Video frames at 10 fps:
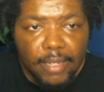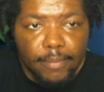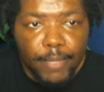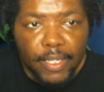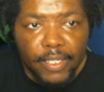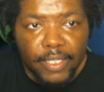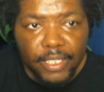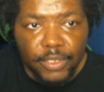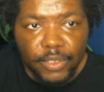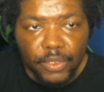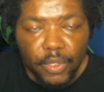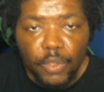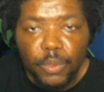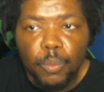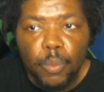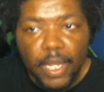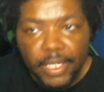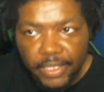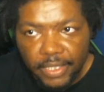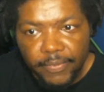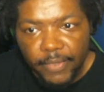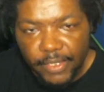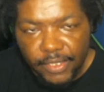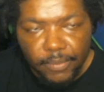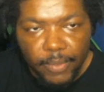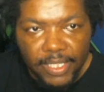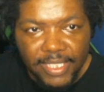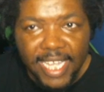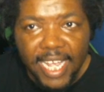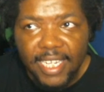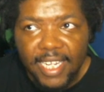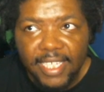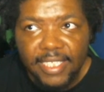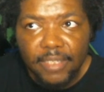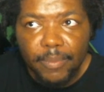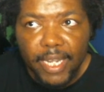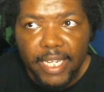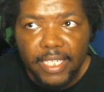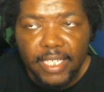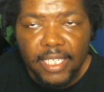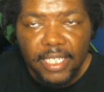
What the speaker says: But there's Earth One universe where it's kind of like the way